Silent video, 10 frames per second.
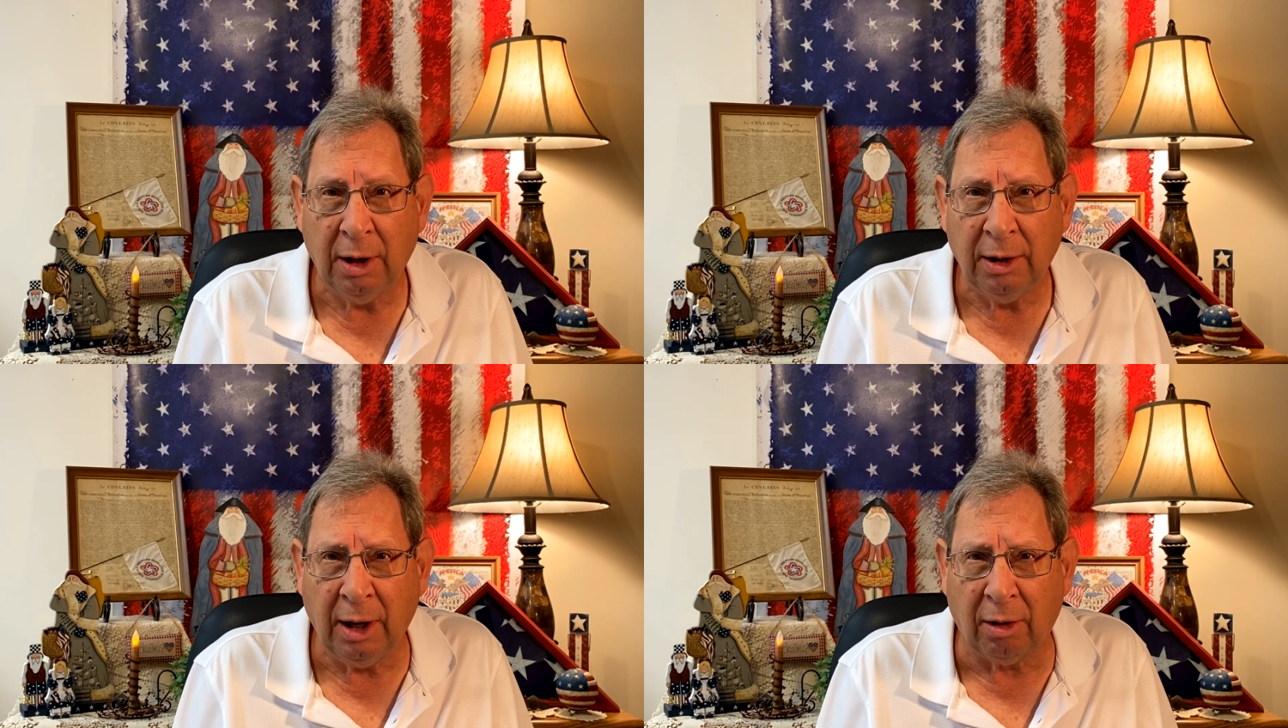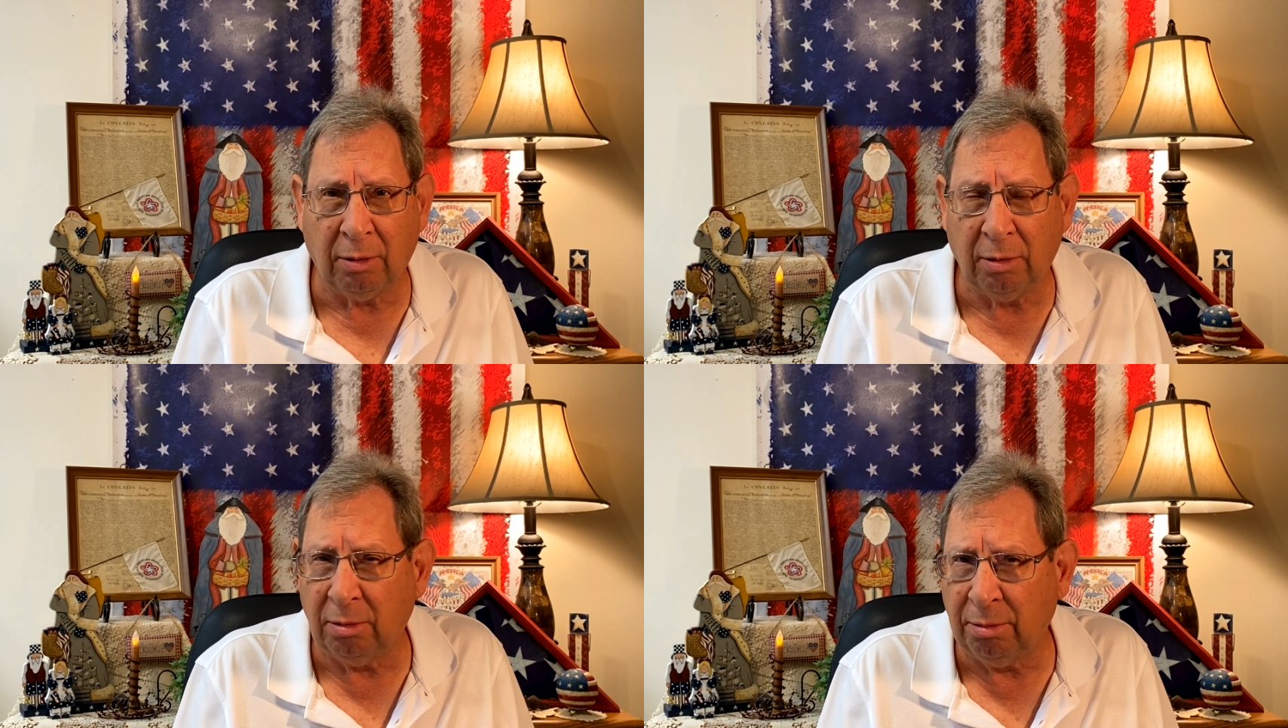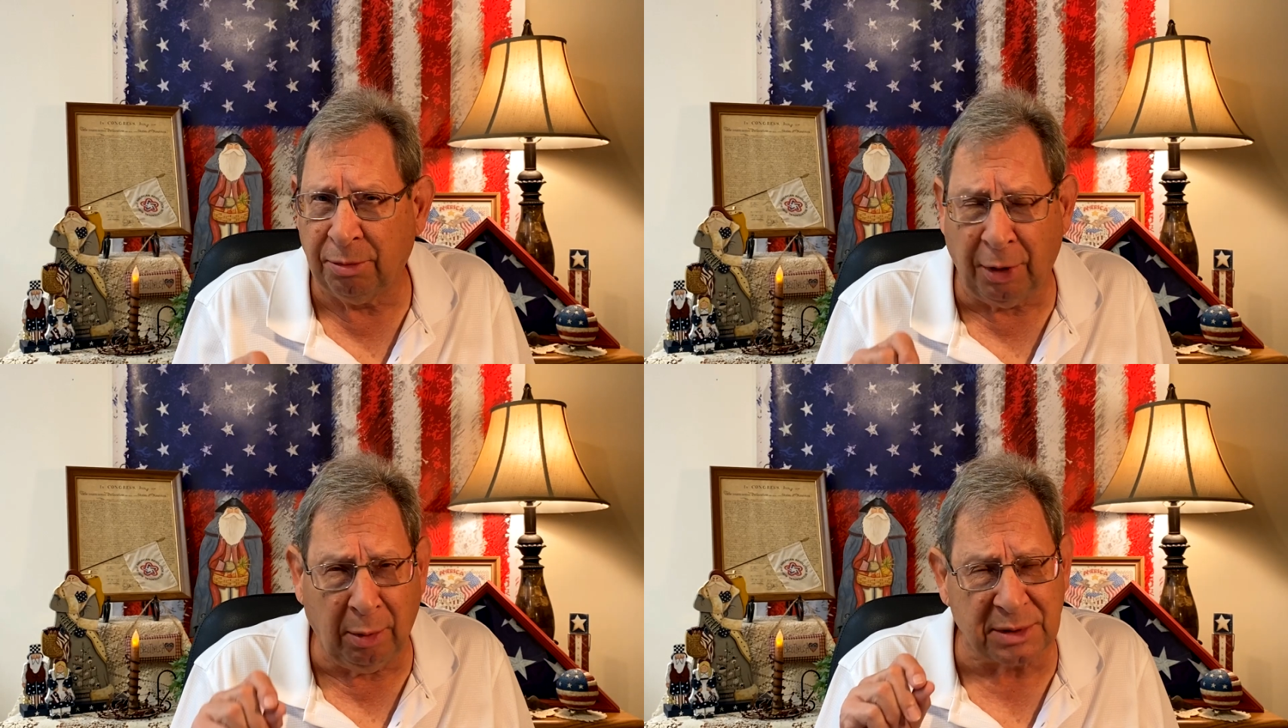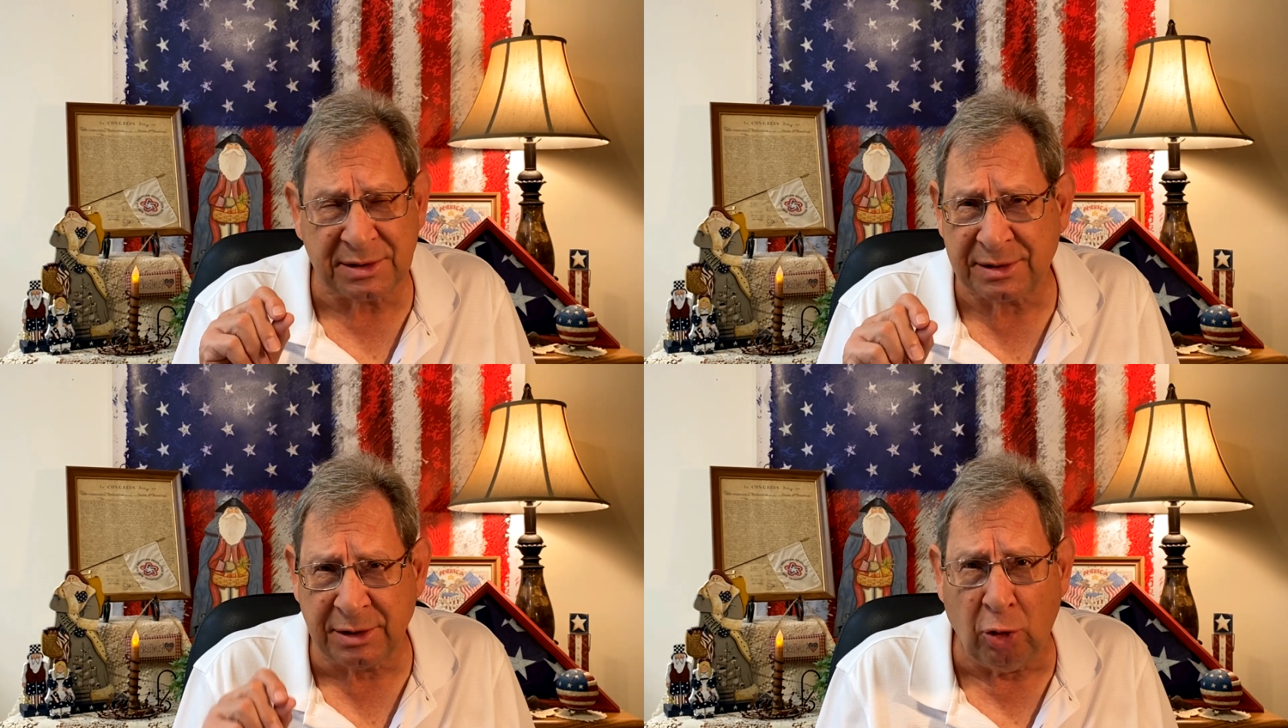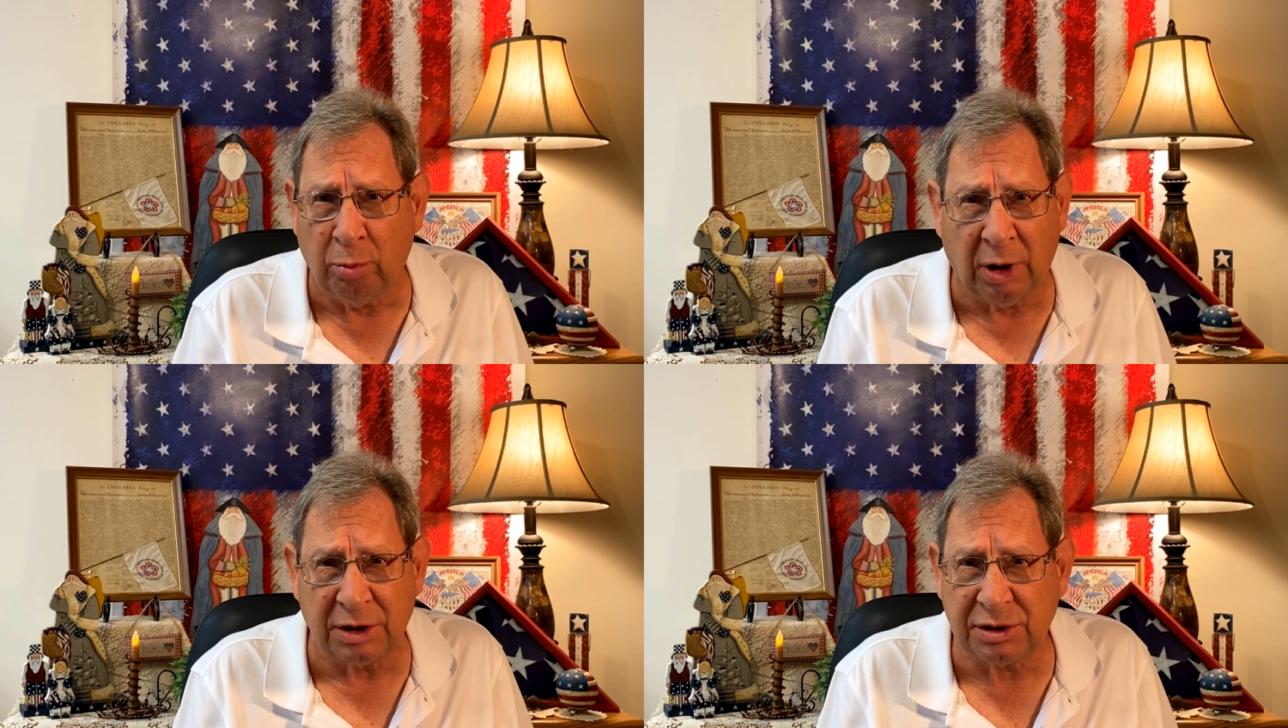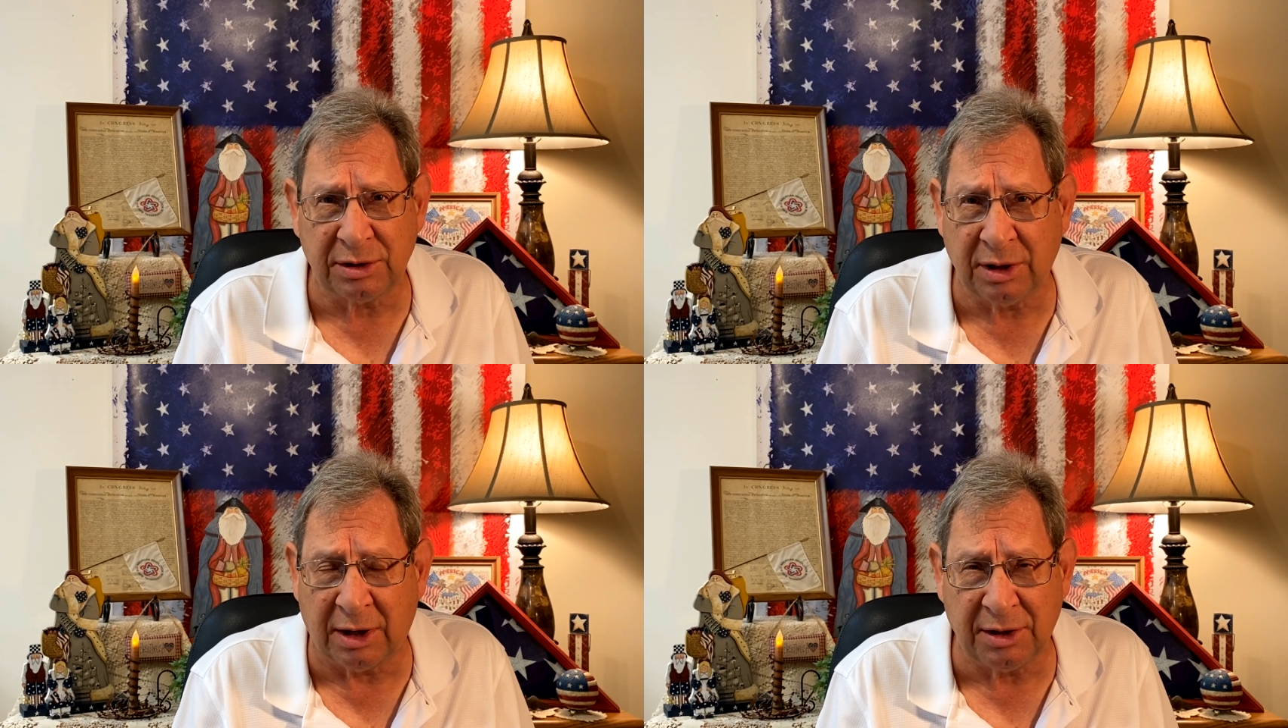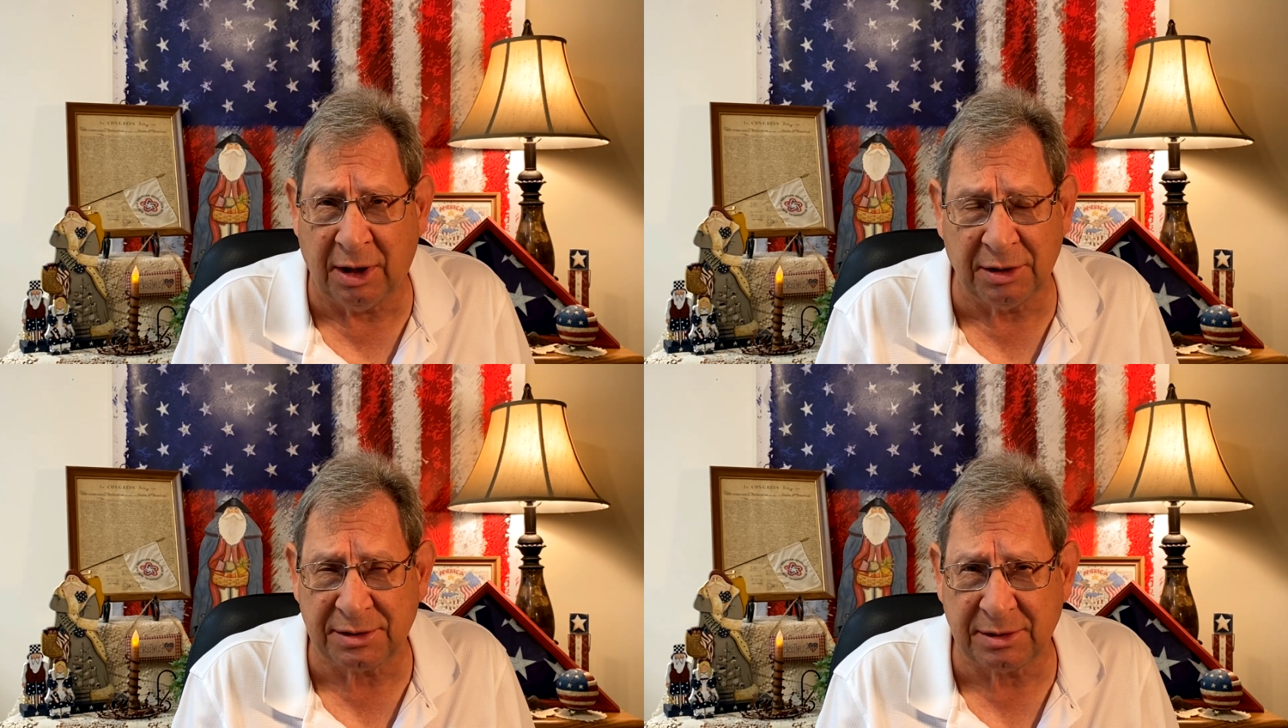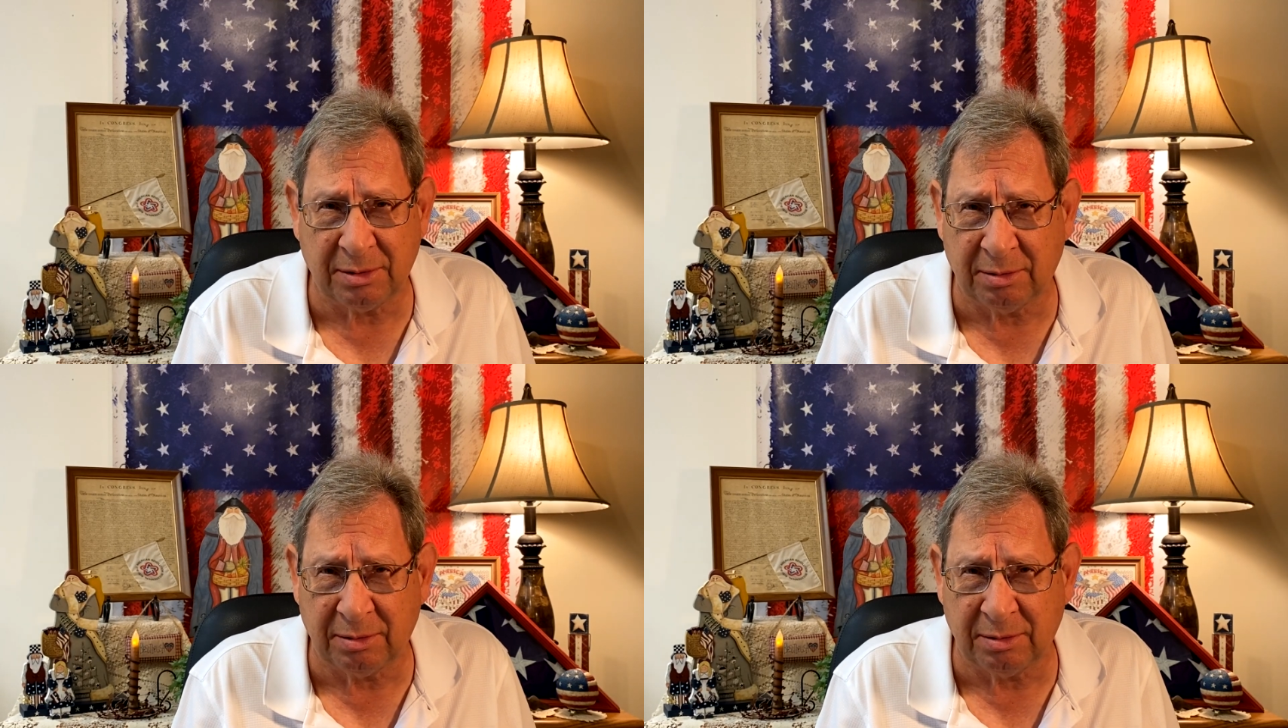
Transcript: Now, there is so much that is